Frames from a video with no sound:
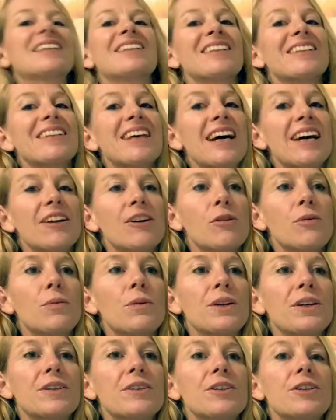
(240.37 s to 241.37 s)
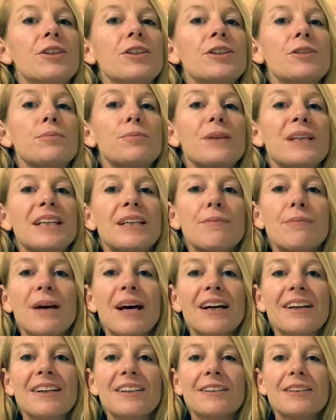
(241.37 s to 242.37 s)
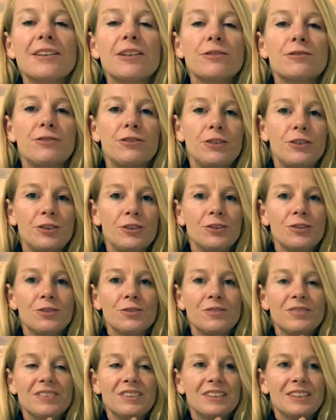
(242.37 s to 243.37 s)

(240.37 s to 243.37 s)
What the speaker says: into that, I want you to be back at your funeral,